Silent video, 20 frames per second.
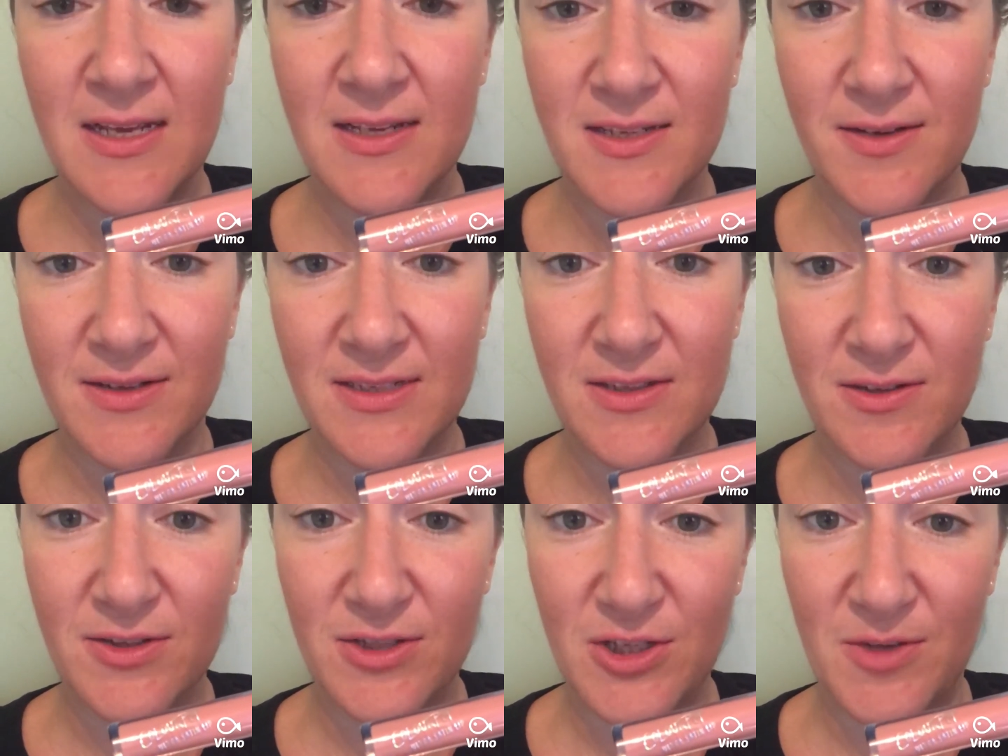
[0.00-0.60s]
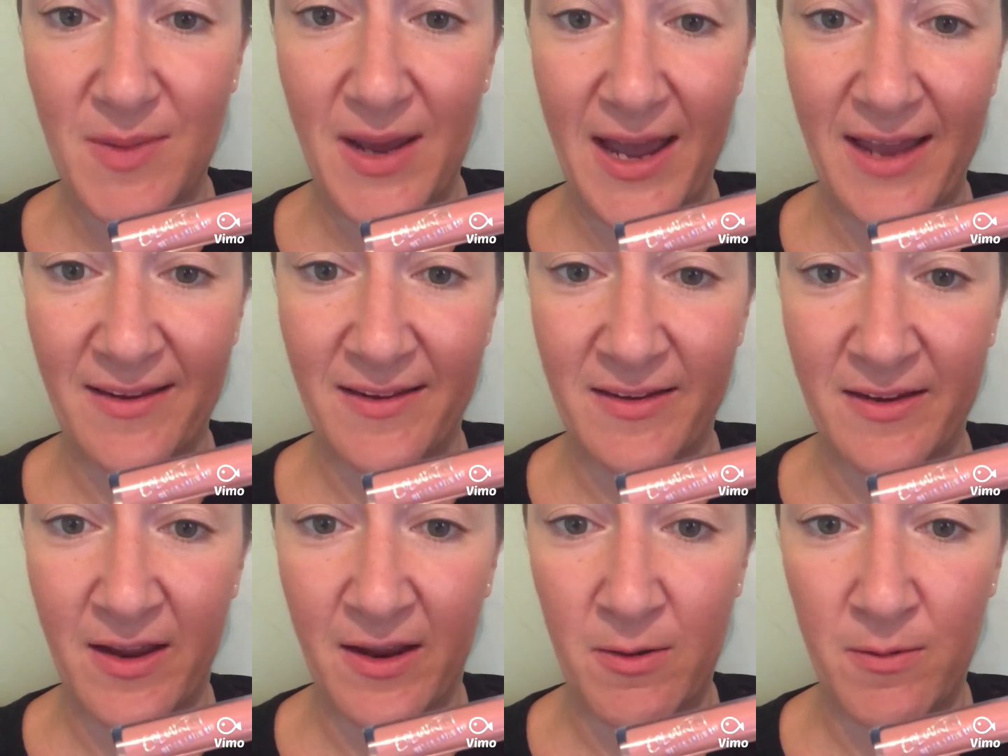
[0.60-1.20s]
so it's not too
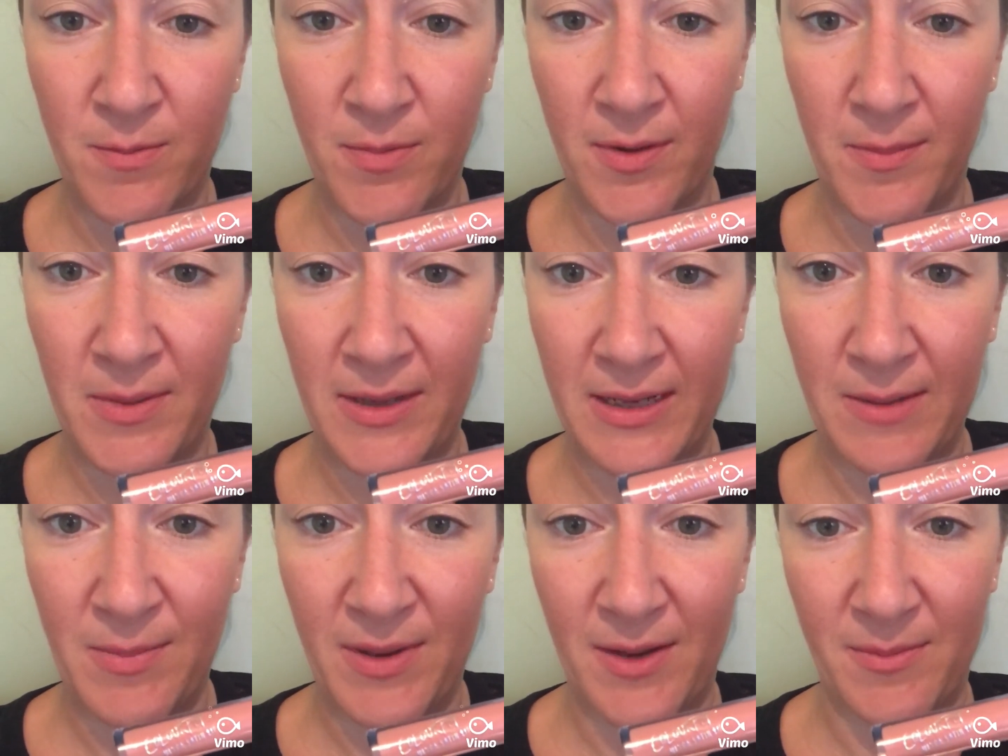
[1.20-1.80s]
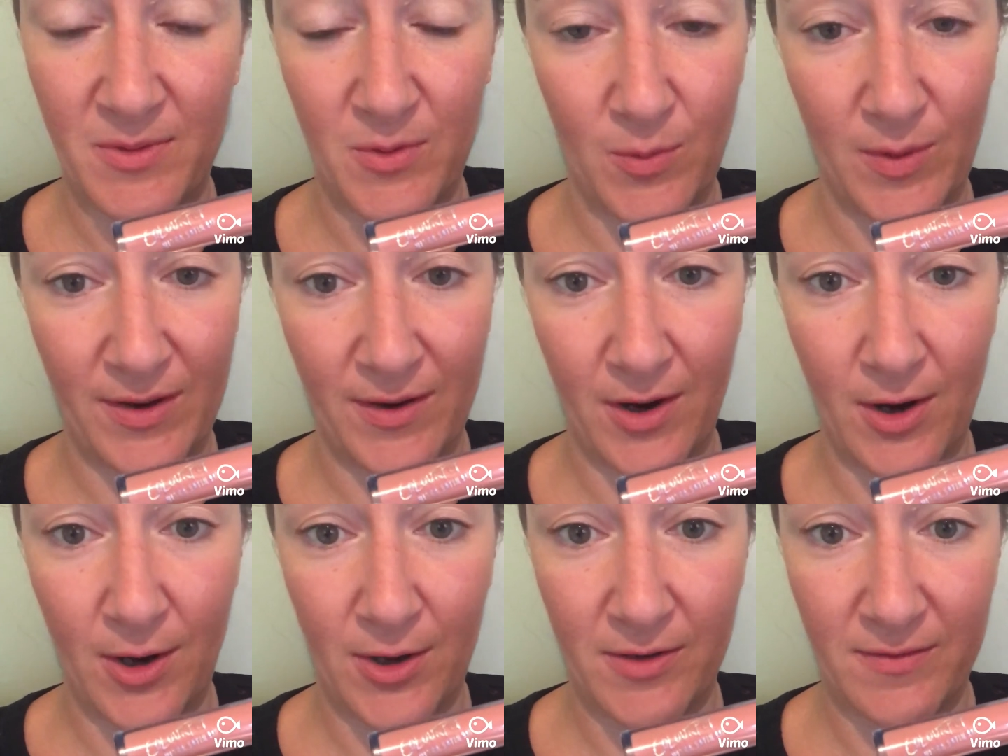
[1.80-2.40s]
bad and I'll probably be able to
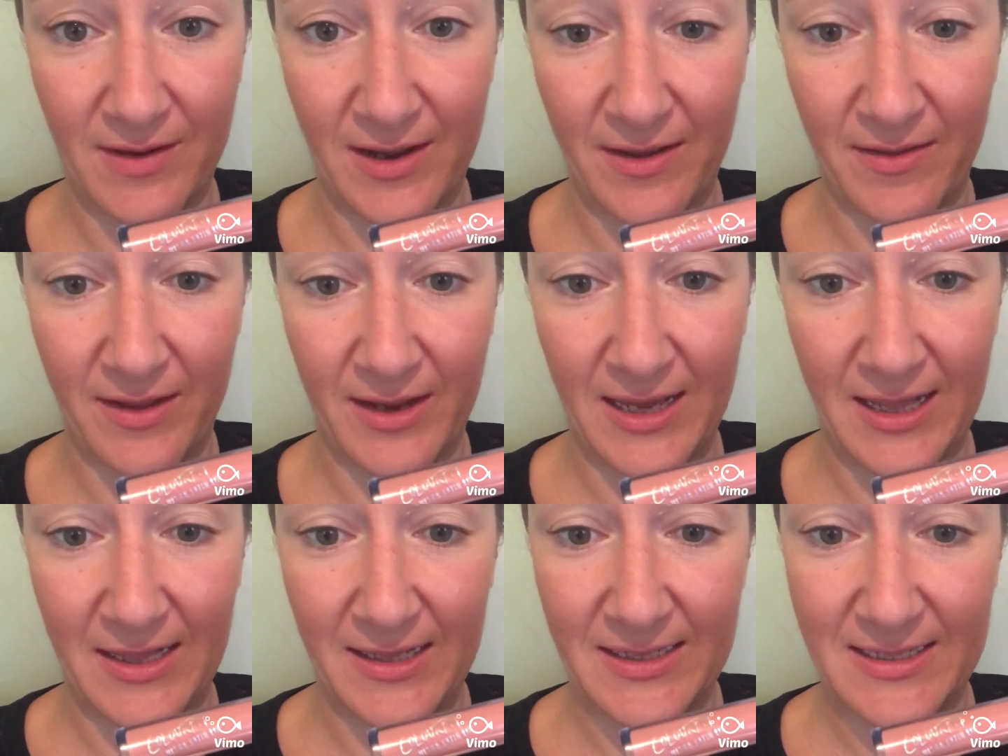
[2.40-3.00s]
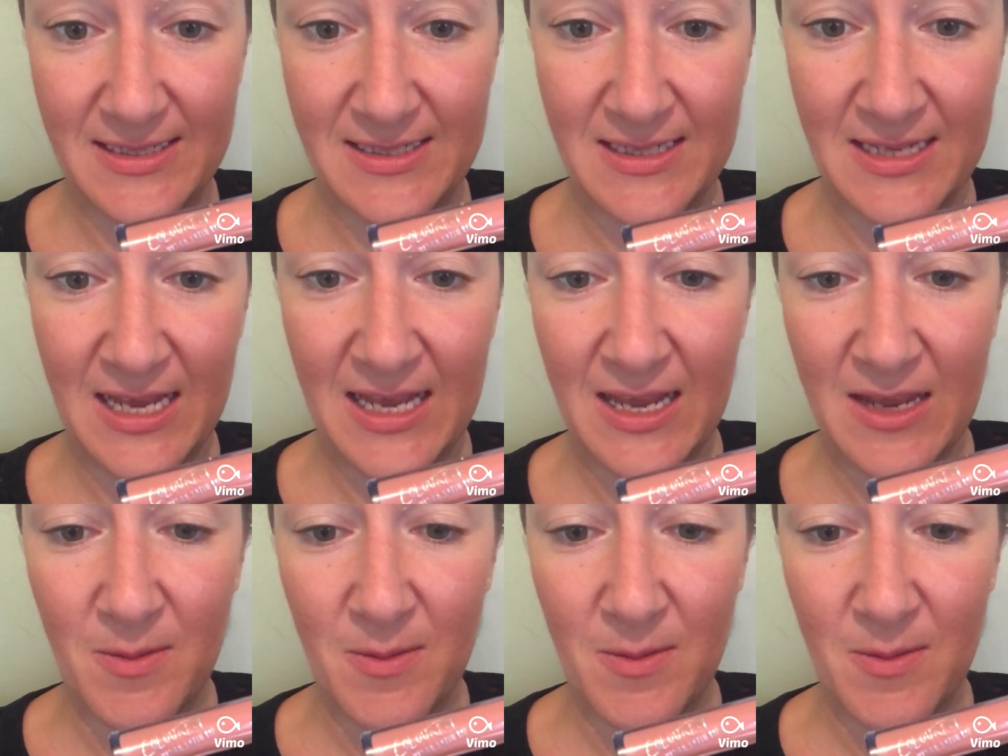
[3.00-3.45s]
wear it over other colors